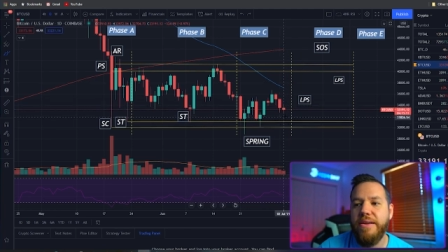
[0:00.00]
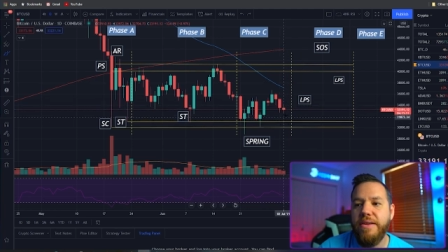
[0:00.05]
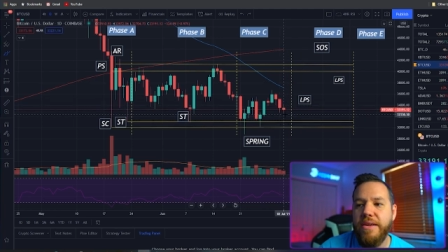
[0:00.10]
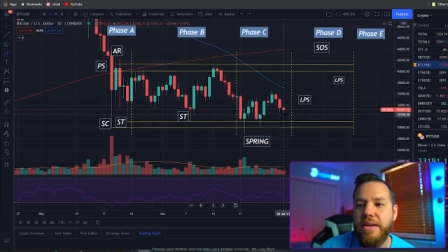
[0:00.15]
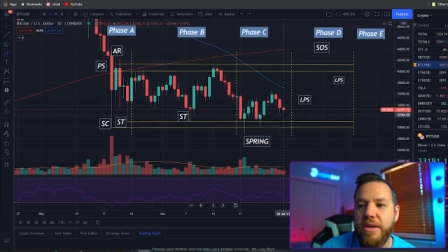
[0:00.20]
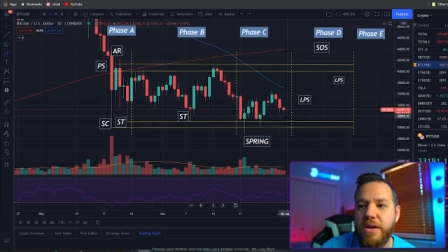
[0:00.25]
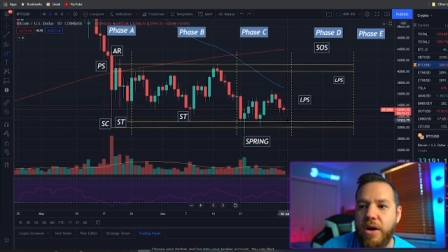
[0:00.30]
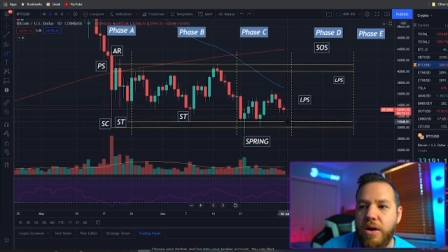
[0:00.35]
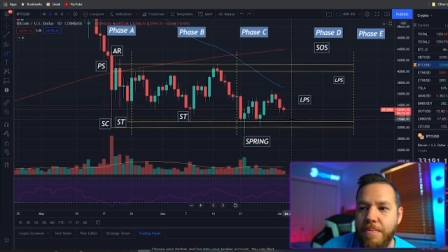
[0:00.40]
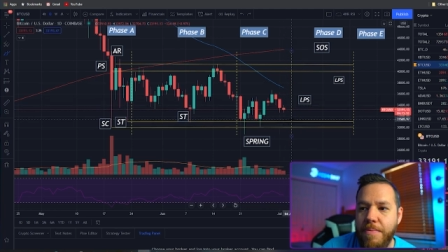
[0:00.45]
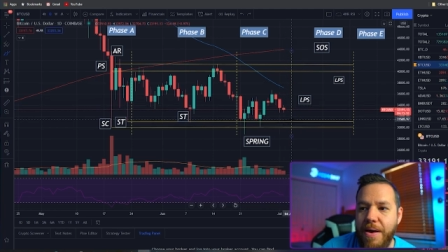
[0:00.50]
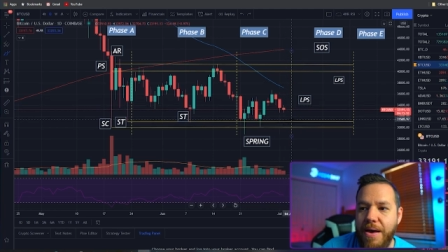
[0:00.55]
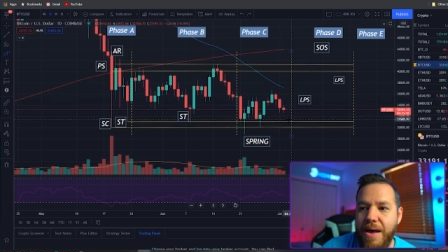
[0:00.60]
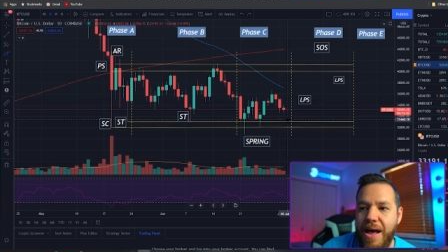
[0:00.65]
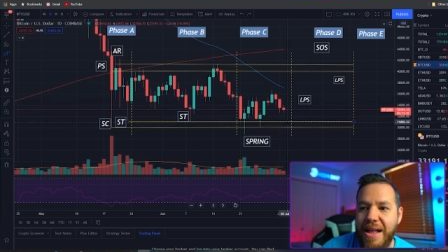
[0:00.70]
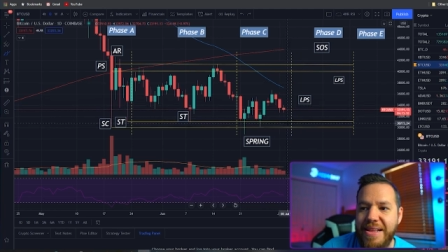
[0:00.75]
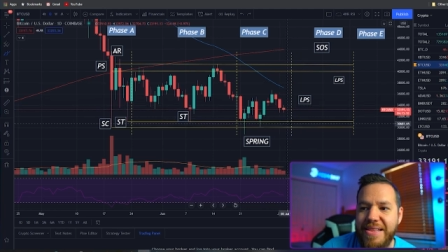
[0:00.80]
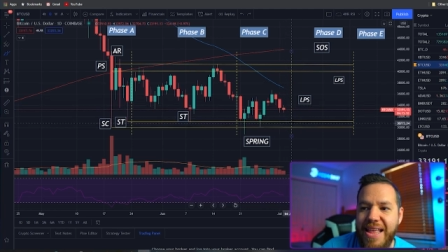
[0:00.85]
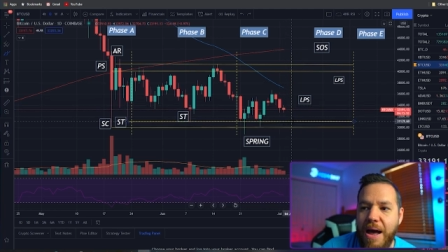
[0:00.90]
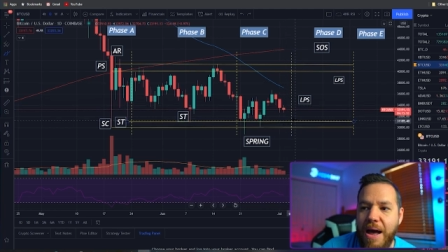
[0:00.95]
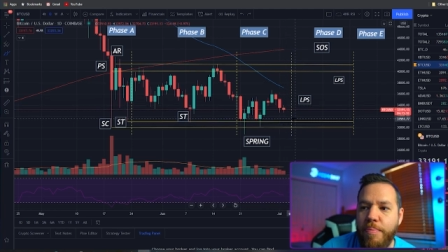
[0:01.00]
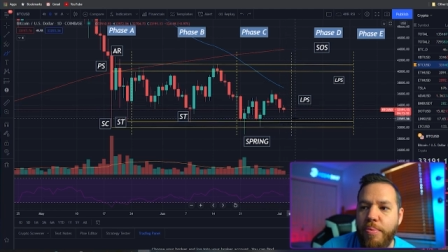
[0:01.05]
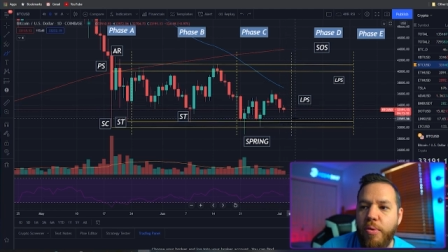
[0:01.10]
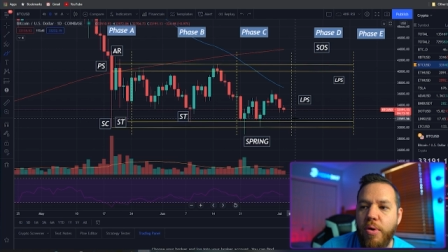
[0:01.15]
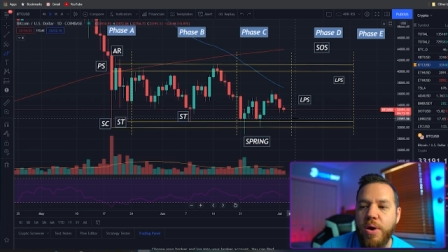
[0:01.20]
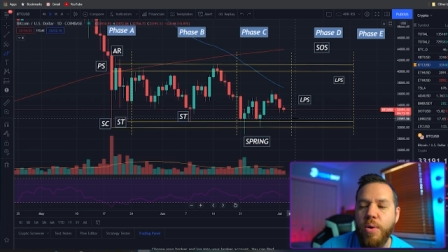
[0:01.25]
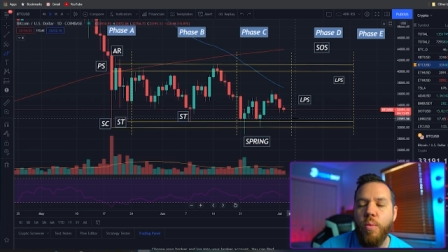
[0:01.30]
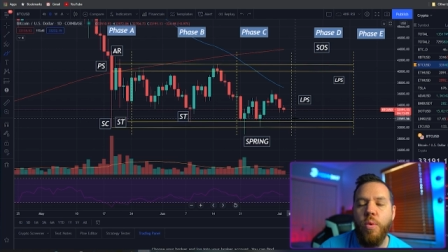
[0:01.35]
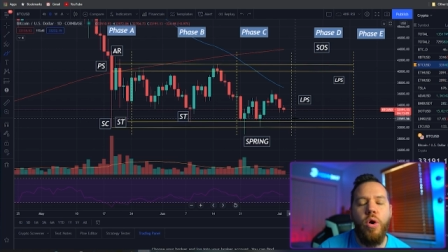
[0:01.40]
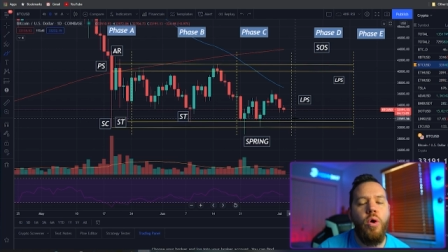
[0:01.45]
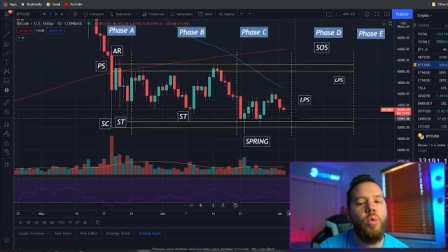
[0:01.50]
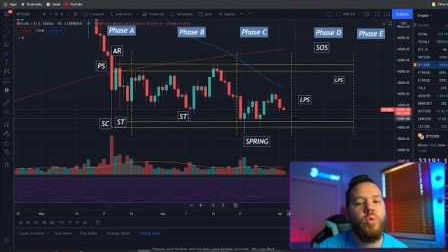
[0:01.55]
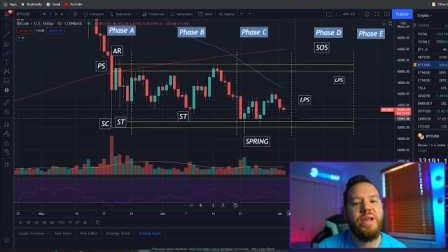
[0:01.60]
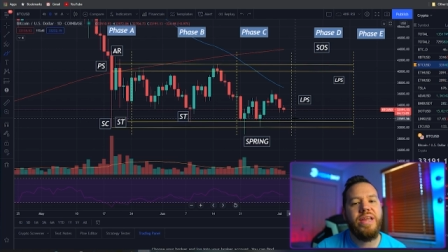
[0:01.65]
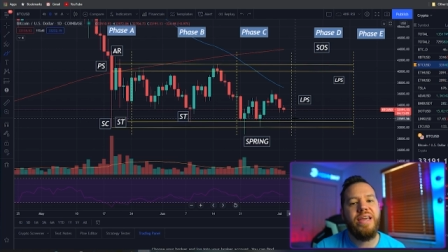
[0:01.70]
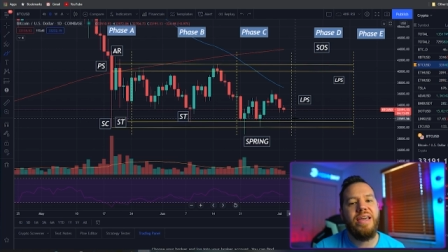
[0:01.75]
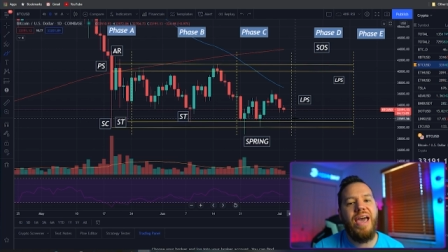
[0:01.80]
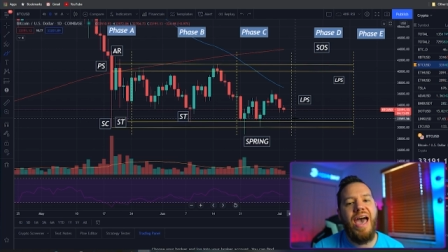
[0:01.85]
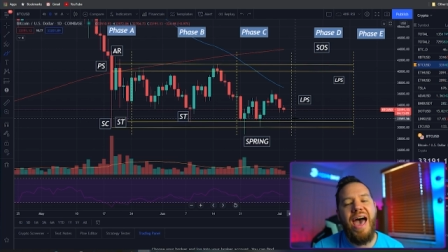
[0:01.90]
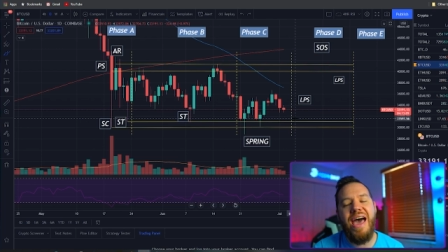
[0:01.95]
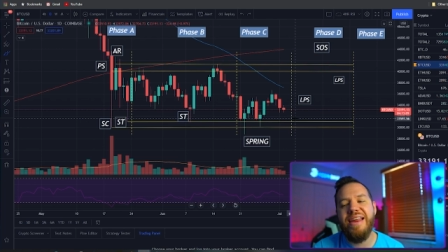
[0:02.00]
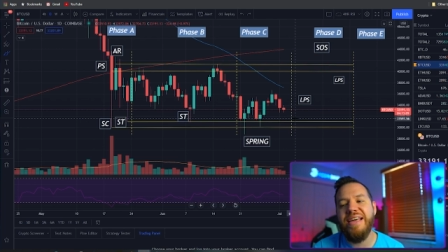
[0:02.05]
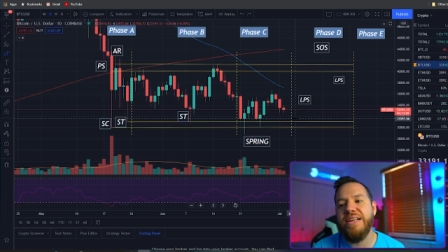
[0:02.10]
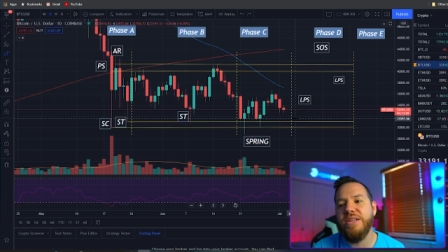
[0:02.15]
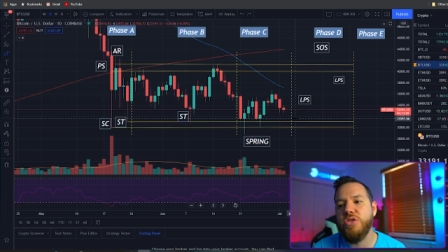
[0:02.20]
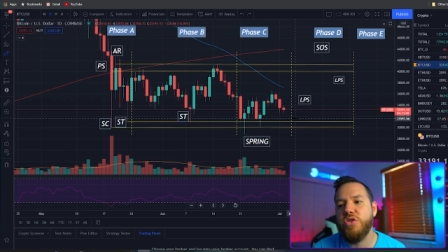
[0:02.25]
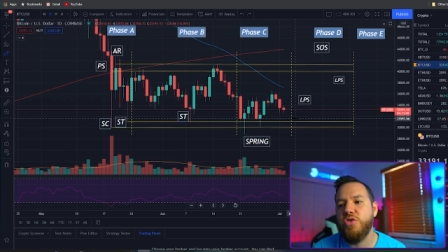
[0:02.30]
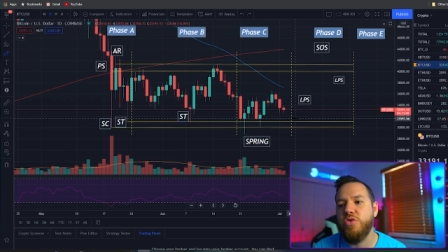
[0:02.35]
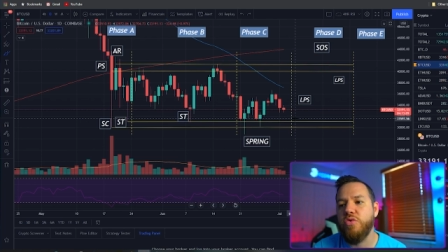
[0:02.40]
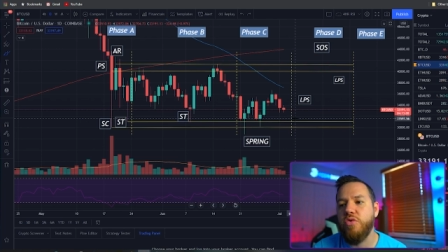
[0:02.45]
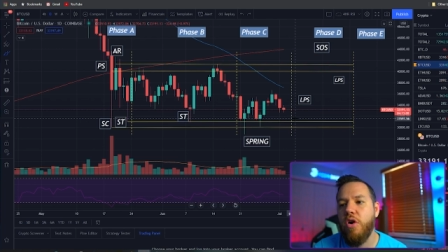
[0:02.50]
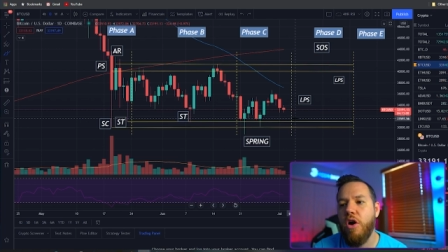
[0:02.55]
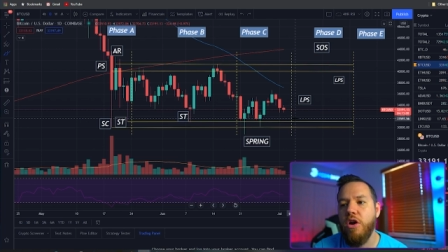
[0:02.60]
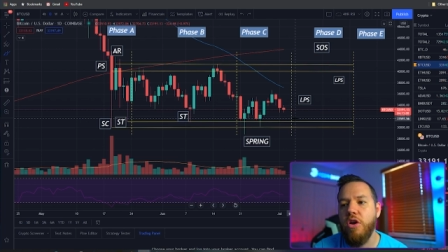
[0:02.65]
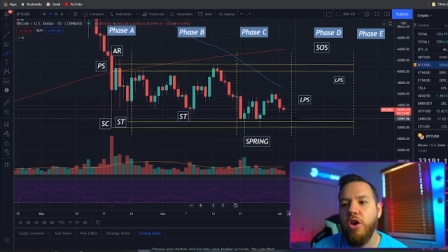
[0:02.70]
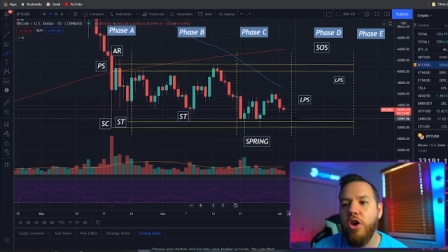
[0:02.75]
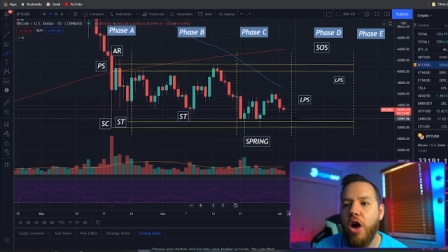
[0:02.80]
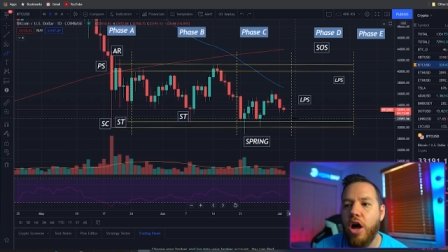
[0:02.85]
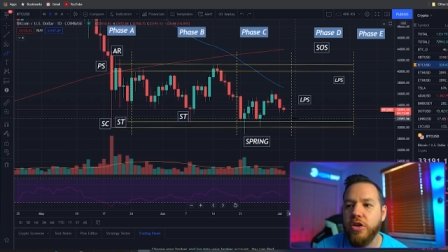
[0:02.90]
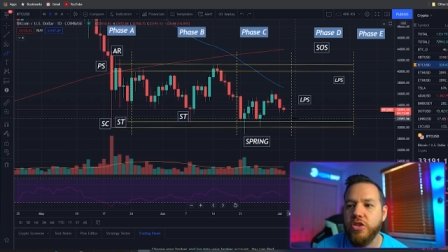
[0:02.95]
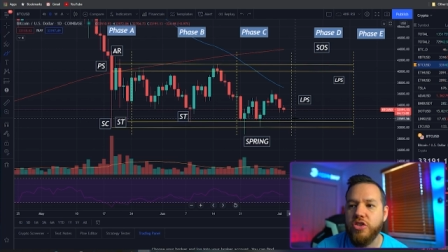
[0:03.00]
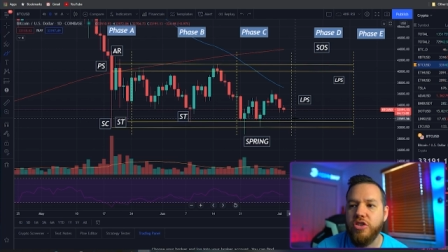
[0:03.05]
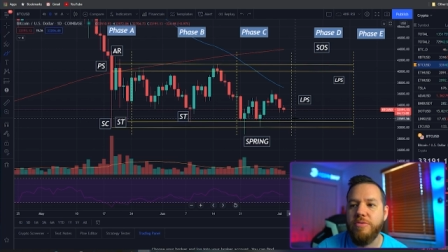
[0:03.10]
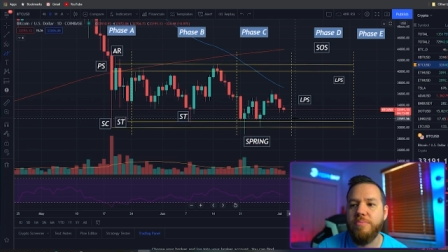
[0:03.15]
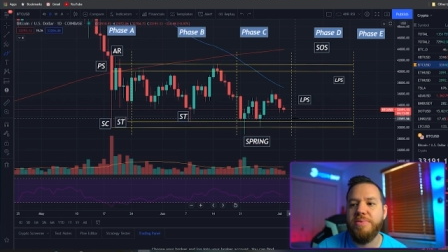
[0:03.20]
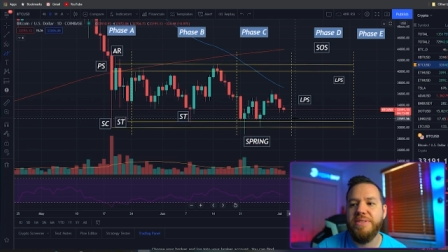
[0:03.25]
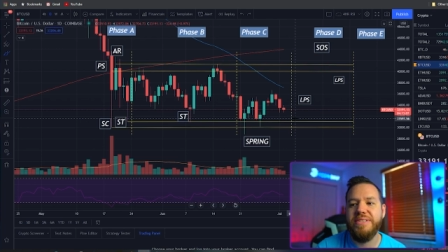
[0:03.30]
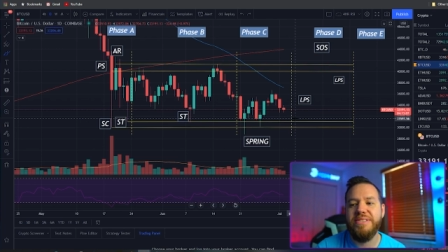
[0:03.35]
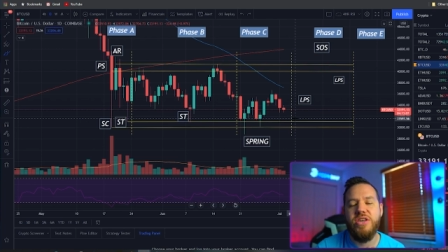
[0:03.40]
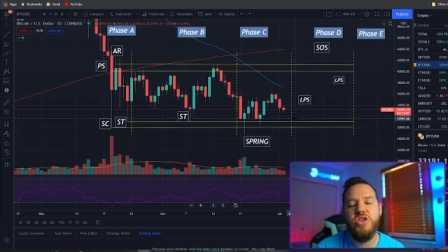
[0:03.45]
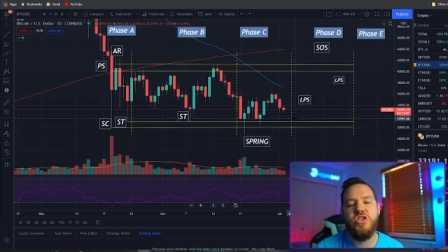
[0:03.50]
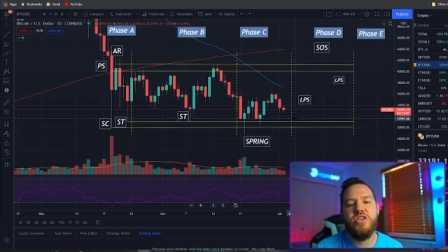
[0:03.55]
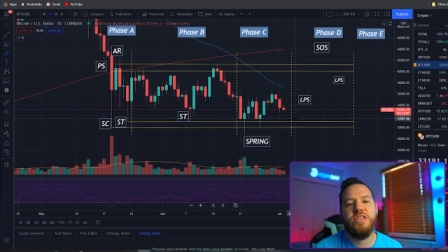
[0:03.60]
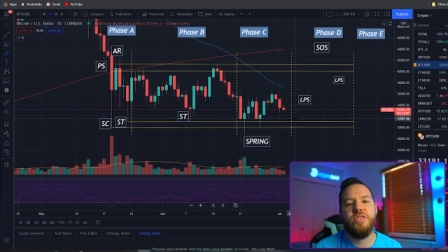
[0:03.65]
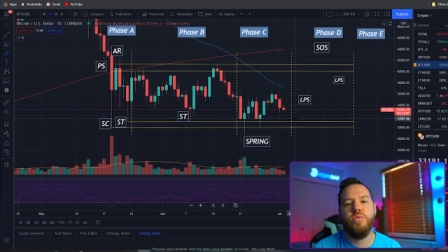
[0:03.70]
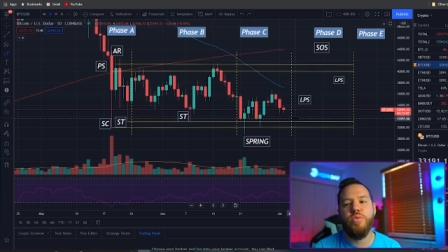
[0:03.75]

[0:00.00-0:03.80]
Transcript: you know, at that point, we're only adding to our long-term positions.